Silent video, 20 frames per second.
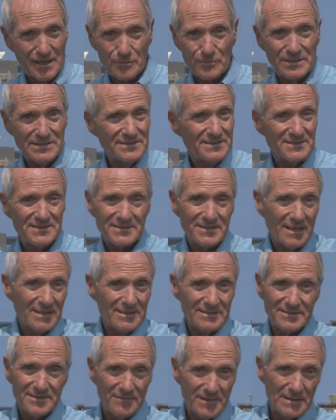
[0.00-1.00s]
Recent
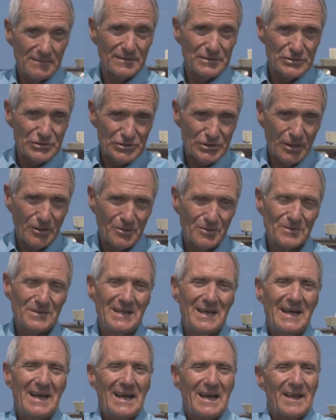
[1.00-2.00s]
studies have even shown
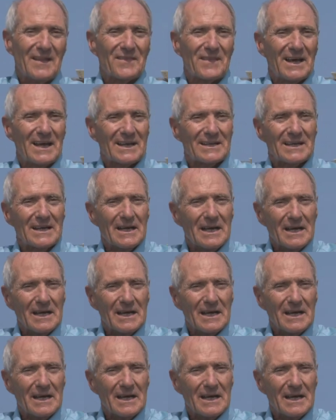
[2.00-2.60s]
that